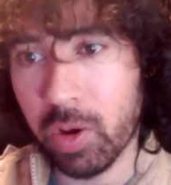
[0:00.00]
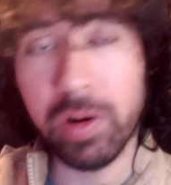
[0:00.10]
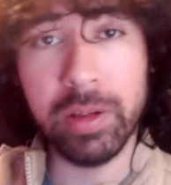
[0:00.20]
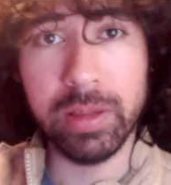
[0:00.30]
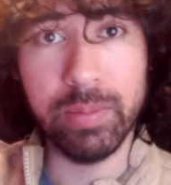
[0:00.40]
The
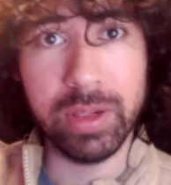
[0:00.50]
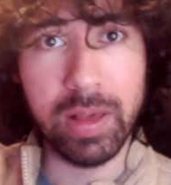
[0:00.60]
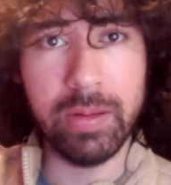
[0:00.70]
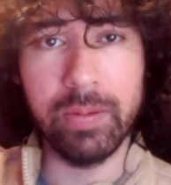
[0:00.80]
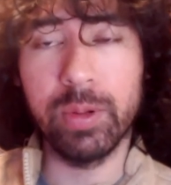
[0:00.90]
artists
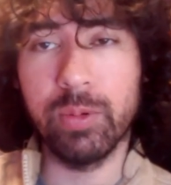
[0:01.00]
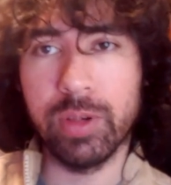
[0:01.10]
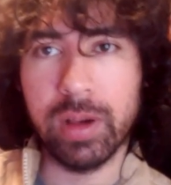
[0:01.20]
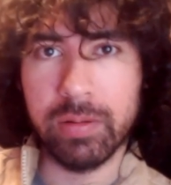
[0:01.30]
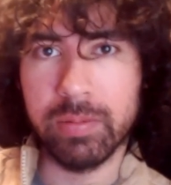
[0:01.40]

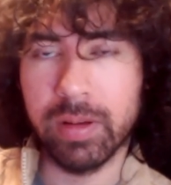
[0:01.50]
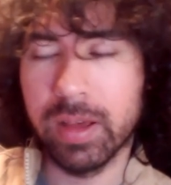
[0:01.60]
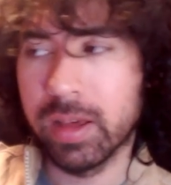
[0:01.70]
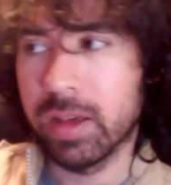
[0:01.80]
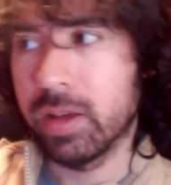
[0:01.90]
themselves, which I'll
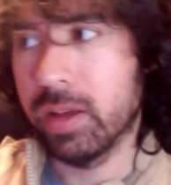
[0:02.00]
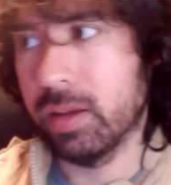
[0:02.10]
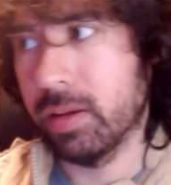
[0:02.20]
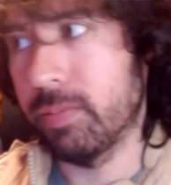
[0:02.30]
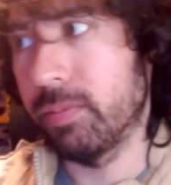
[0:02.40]

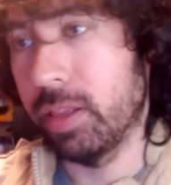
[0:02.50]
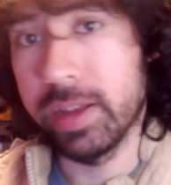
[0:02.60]
um,